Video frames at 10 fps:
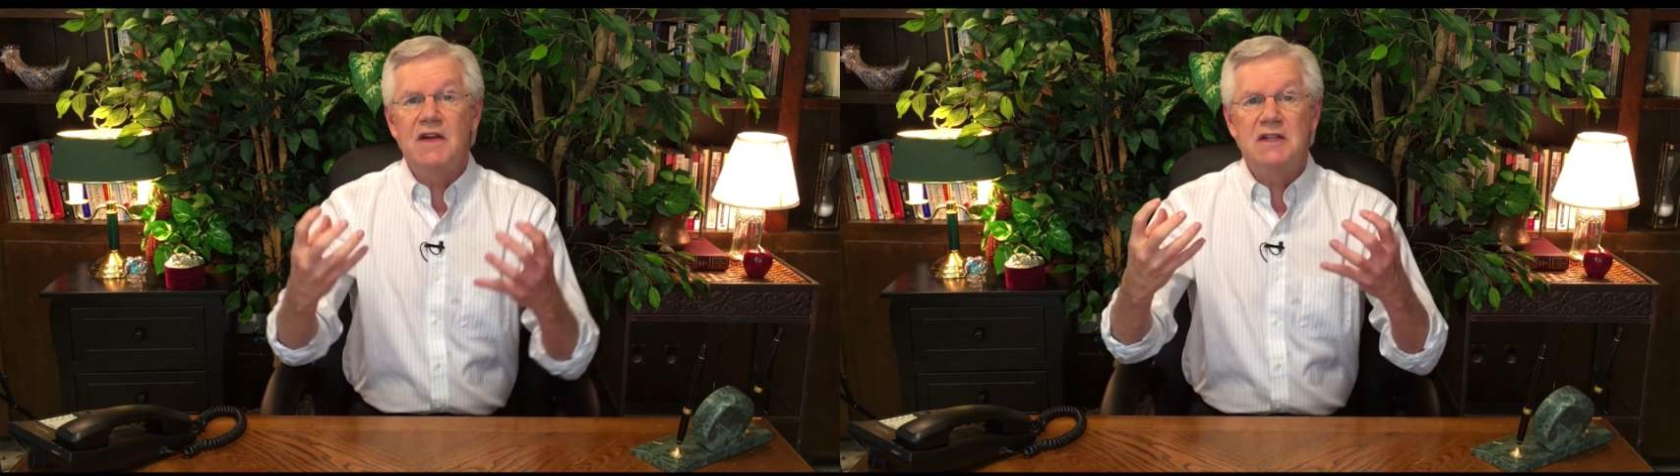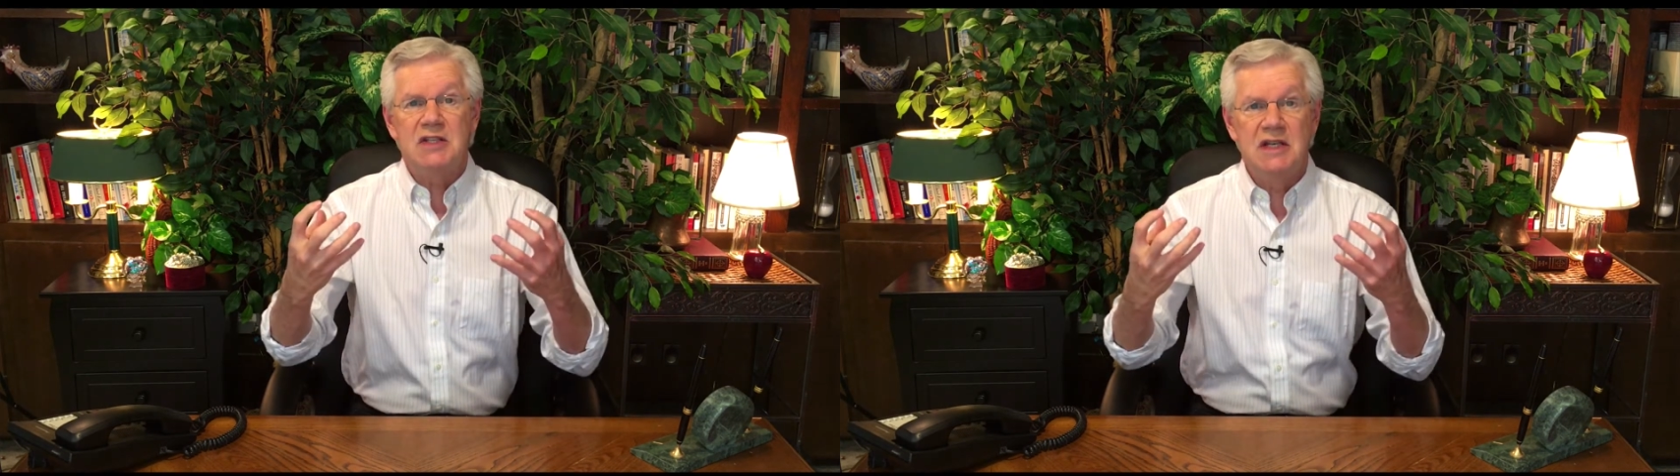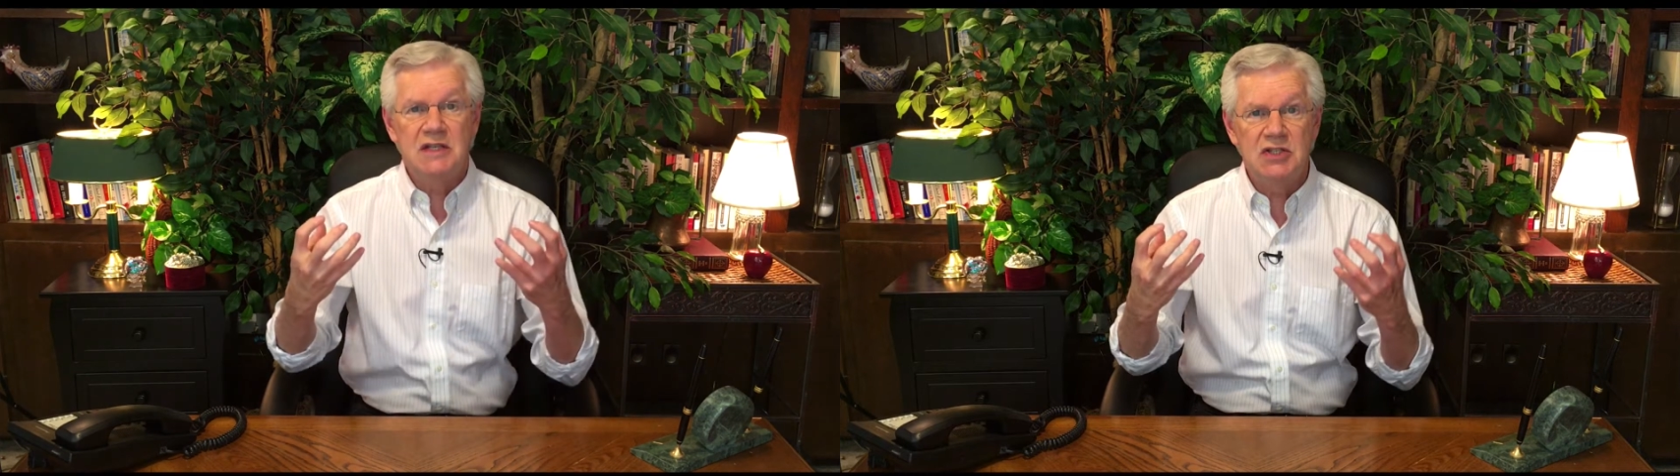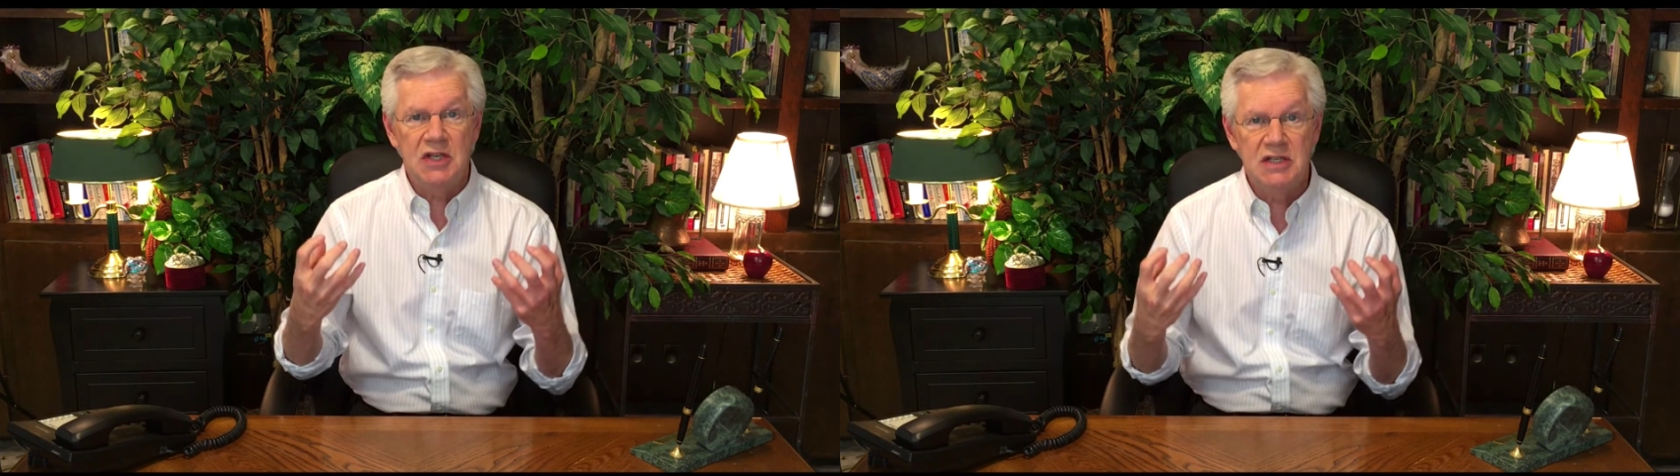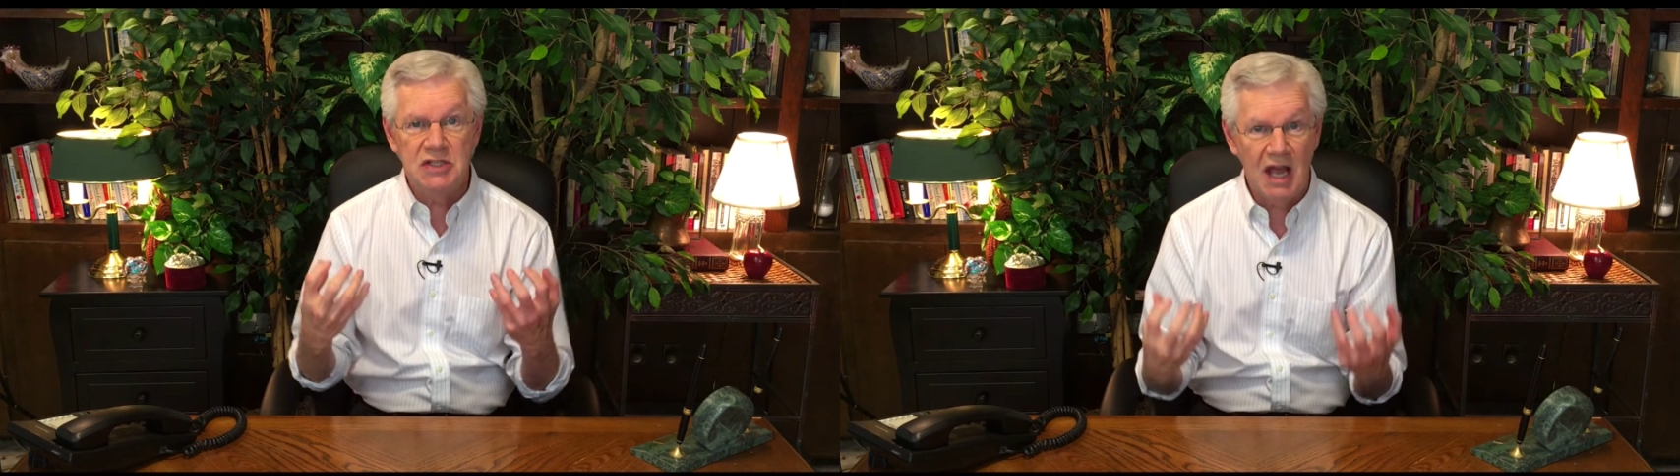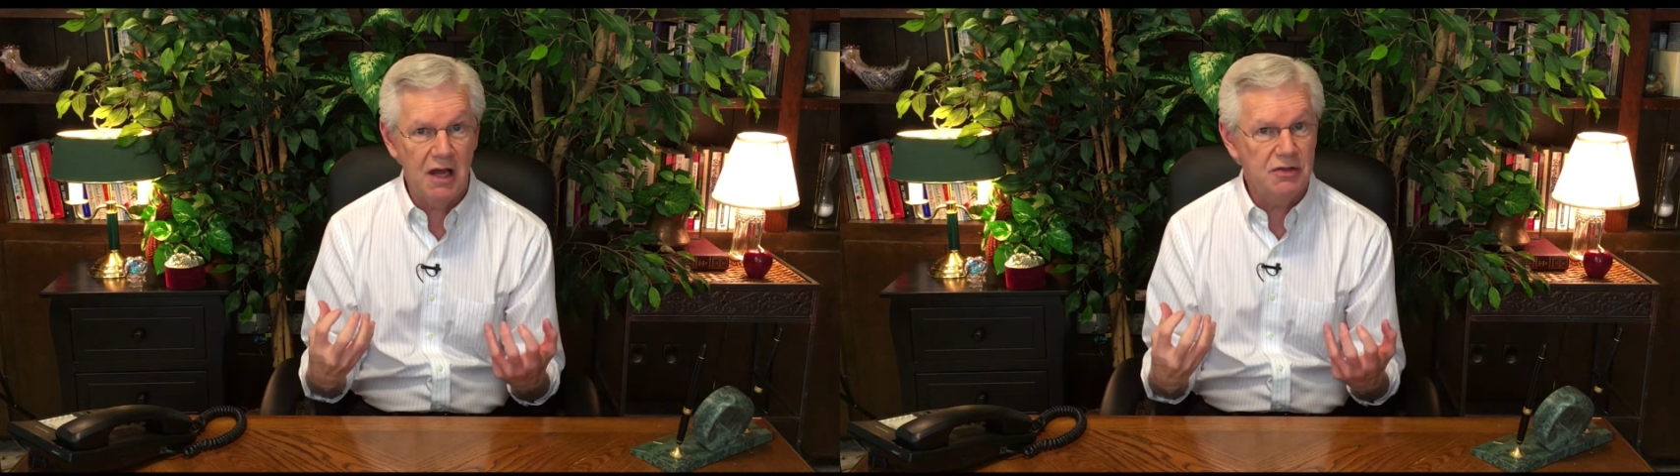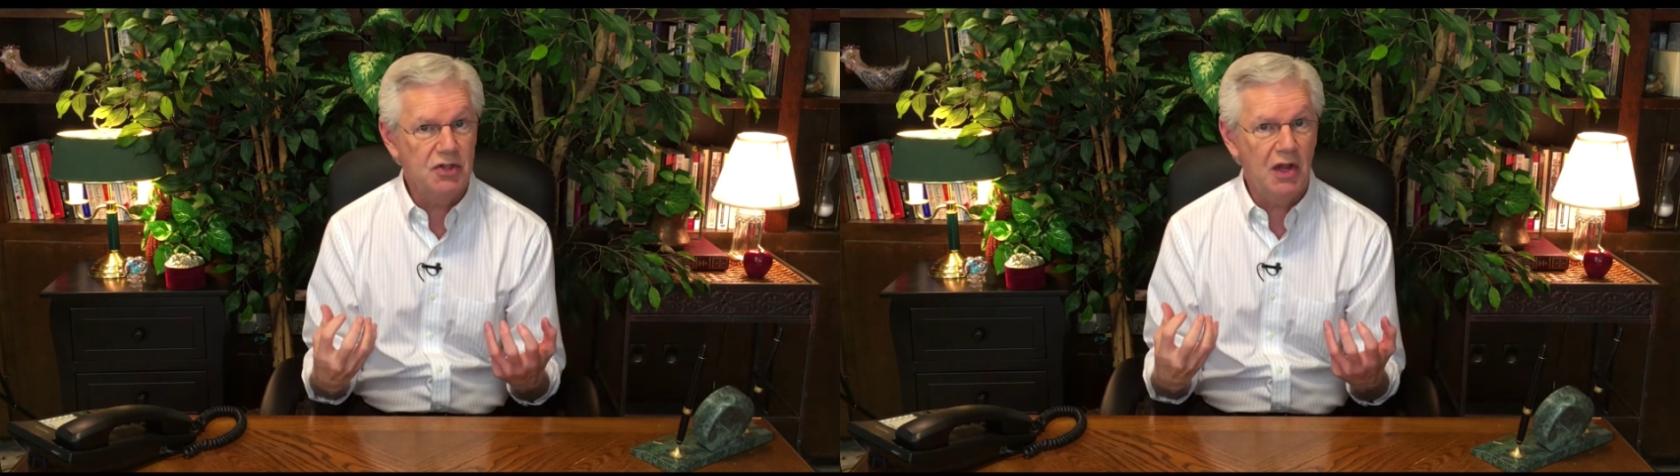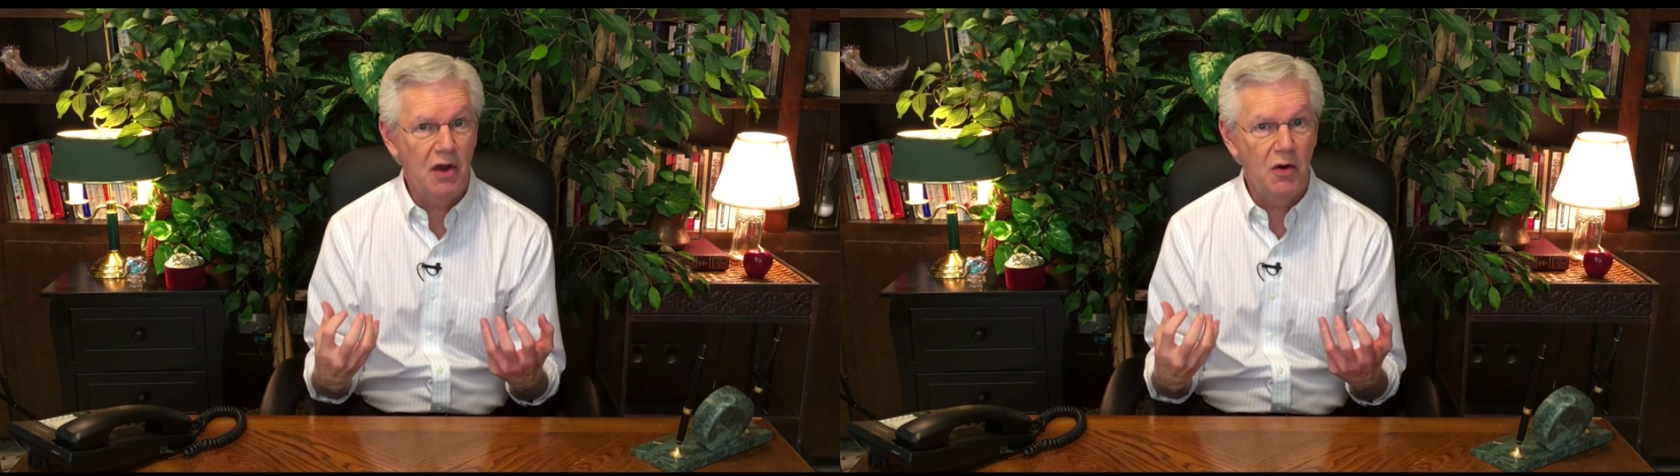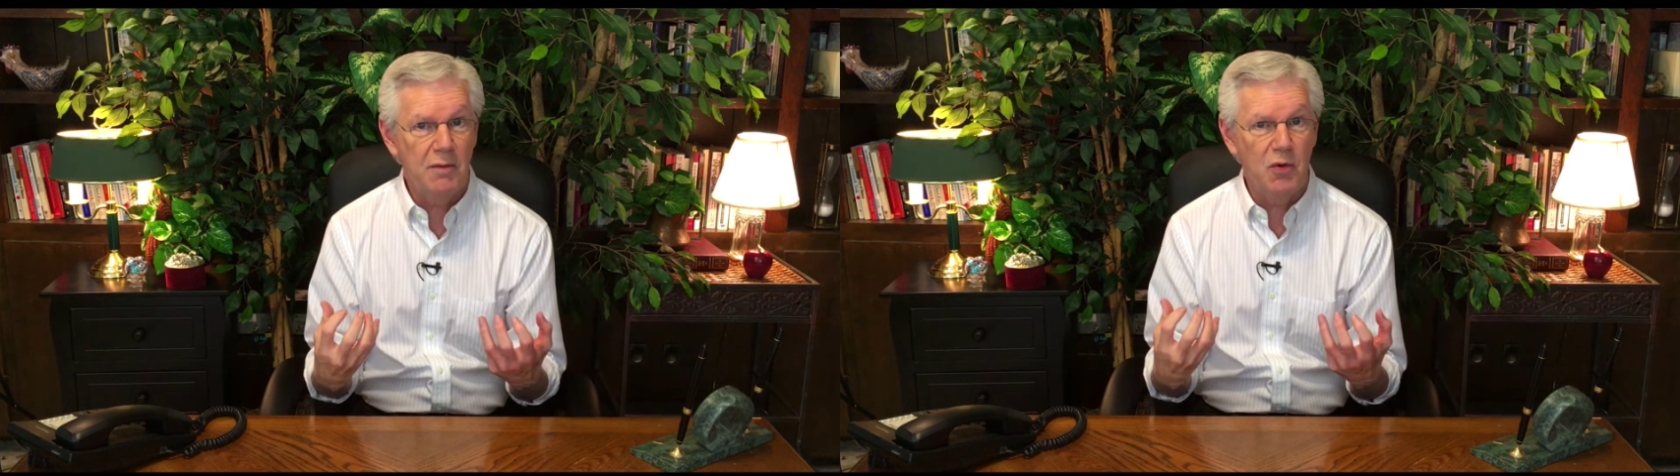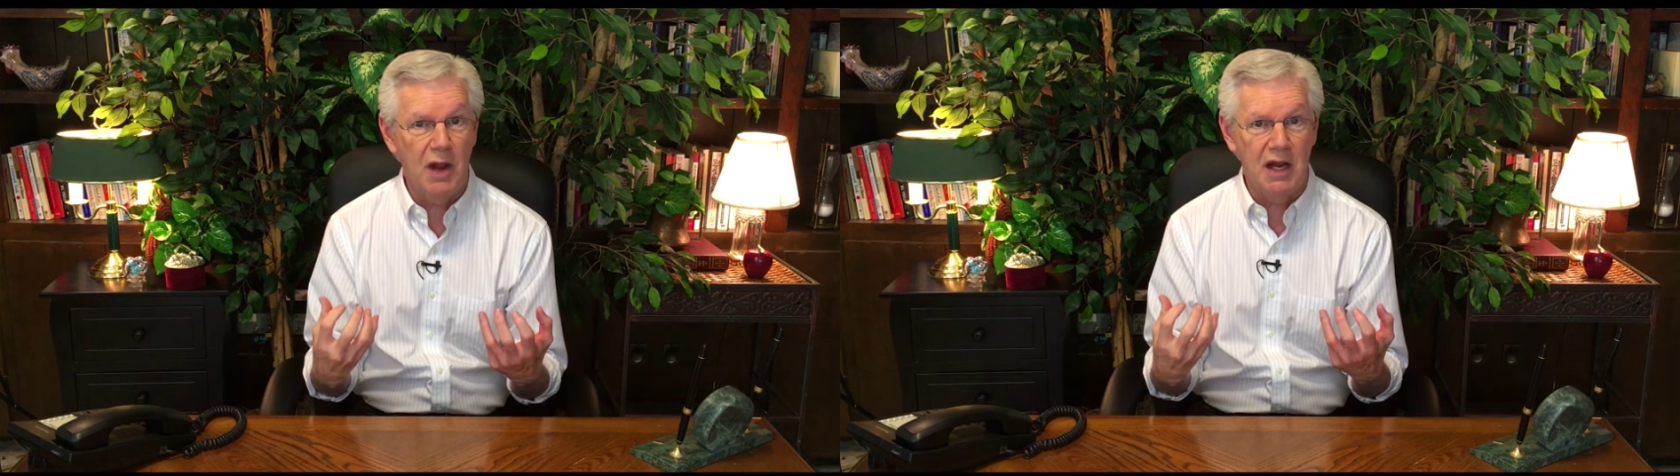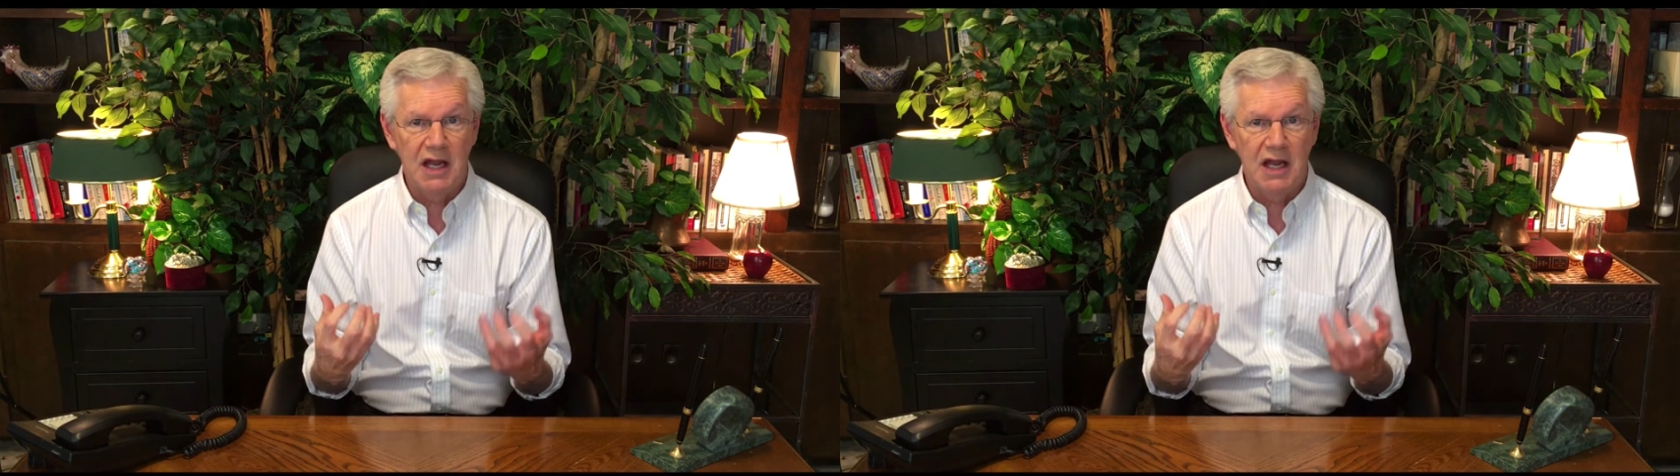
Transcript: it sends it down to the lower brain.